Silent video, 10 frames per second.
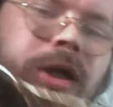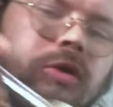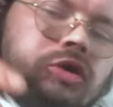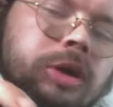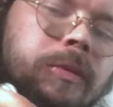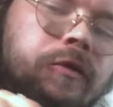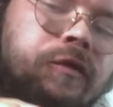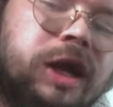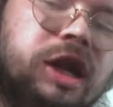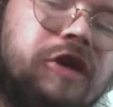I don't trim the
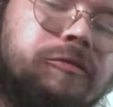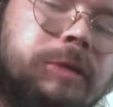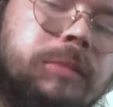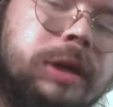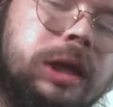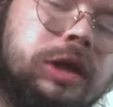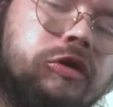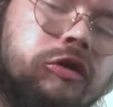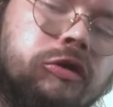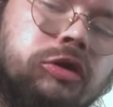fat off my meat. I
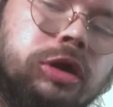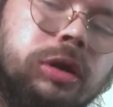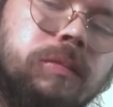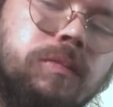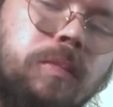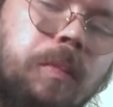just cook it.